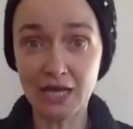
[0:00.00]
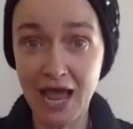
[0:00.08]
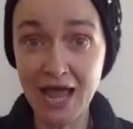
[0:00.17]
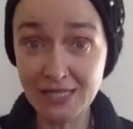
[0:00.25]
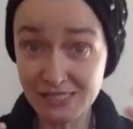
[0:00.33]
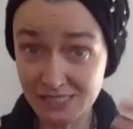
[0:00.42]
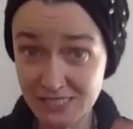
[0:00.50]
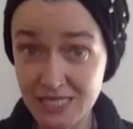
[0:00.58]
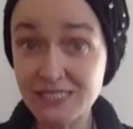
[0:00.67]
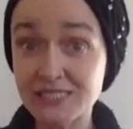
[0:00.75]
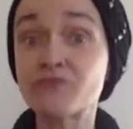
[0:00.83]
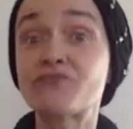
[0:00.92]
I
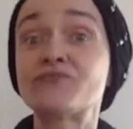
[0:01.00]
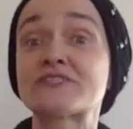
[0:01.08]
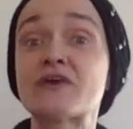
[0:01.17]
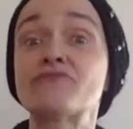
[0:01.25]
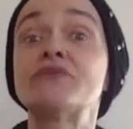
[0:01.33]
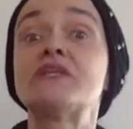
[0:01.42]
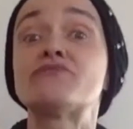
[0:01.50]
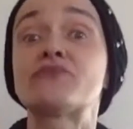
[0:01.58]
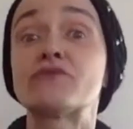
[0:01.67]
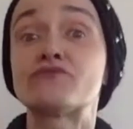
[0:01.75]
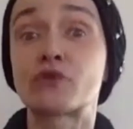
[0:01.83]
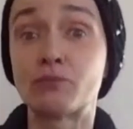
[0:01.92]
see something
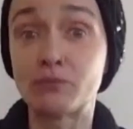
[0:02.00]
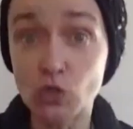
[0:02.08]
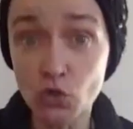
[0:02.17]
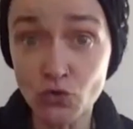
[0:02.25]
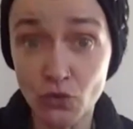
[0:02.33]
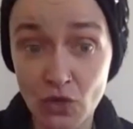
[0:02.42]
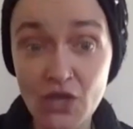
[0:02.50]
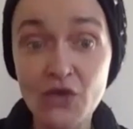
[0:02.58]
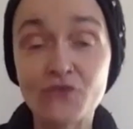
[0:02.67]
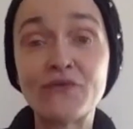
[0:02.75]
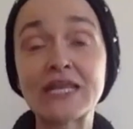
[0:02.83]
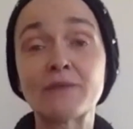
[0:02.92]
different from you,
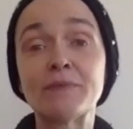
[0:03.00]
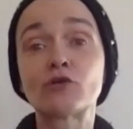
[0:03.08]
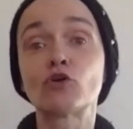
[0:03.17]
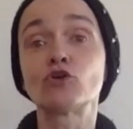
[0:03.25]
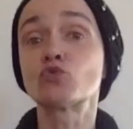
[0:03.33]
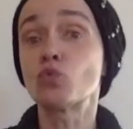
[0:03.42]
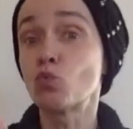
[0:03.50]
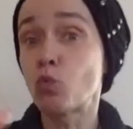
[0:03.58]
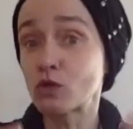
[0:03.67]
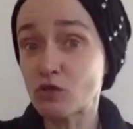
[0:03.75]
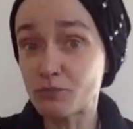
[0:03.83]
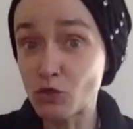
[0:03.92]
Venya, because
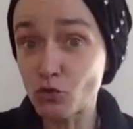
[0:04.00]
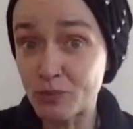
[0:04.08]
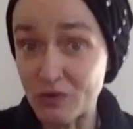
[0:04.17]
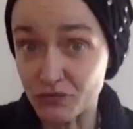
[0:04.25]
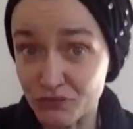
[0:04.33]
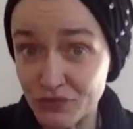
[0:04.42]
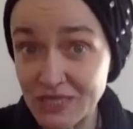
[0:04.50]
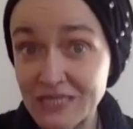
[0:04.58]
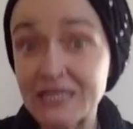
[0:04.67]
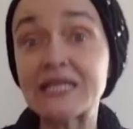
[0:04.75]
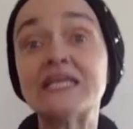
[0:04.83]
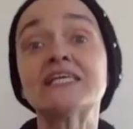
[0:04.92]
what you've been
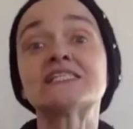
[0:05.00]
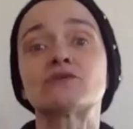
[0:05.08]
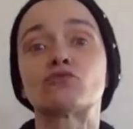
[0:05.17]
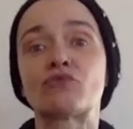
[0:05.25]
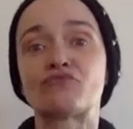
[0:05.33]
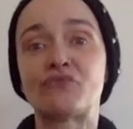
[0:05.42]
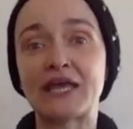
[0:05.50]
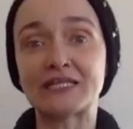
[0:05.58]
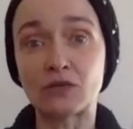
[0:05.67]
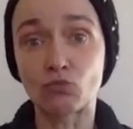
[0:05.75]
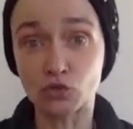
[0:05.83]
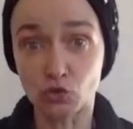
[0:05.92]
feeding is
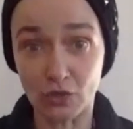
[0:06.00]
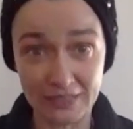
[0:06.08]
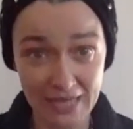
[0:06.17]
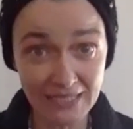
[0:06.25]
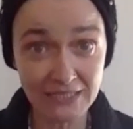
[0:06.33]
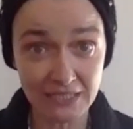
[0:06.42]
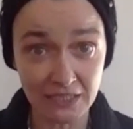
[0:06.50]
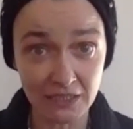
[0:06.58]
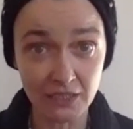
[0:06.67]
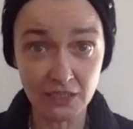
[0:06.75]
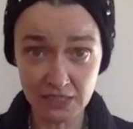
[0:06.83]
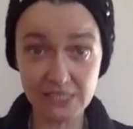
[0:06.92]
reflecting what you're getting,
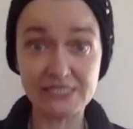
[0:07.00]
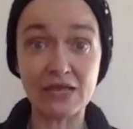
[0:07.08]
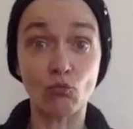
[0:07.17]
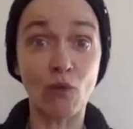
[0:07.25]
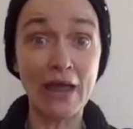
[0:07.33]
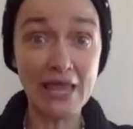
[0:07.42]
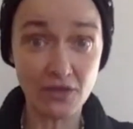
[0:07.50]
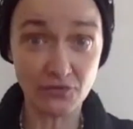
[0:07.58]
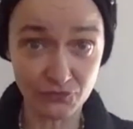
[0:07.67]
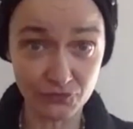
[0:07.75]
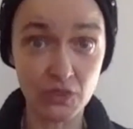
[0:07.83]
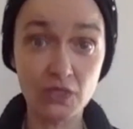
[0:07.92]
is a wave.
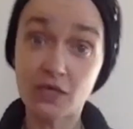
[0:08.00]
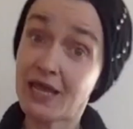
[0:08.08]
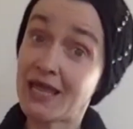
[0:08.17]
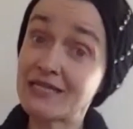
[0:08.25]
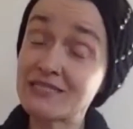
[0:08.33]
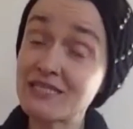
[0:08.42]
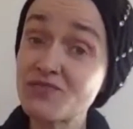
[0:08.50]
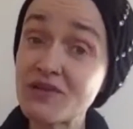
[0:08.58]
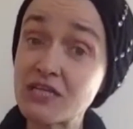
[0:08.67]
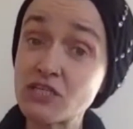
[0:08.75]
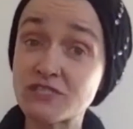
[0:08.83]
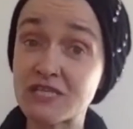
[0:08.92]
And it is very
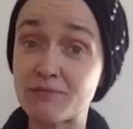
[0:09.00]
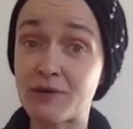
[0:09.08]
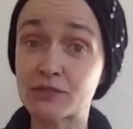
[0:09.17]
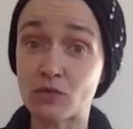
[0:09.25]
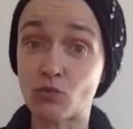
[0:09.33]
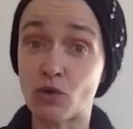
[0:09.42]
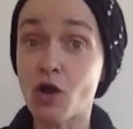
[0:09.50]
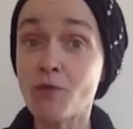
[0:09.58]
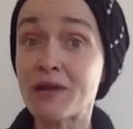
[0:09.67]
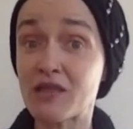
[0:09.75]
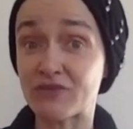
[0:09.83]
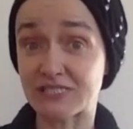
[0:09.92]
interesting about our own
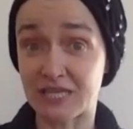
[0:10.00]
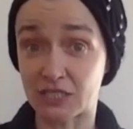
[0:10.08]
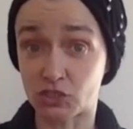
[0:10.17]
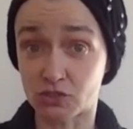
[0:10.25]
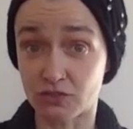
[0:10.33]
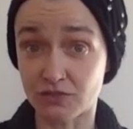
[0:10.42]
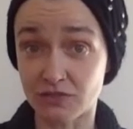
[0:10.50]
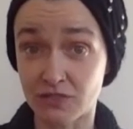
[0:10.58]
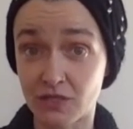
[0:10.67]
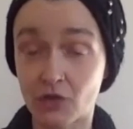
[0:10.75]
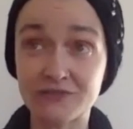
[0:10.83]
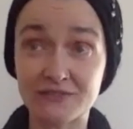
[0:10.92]
manifestations.
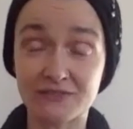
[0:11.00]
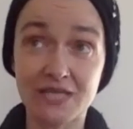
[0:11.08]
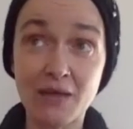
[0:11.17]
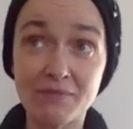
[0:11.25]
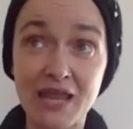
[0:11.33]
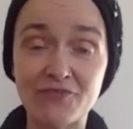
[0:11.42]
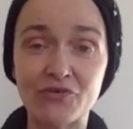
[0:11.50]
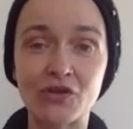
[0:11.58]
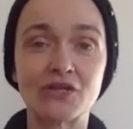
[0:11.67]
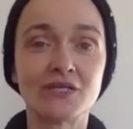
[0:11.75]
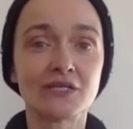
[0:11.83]
On some level,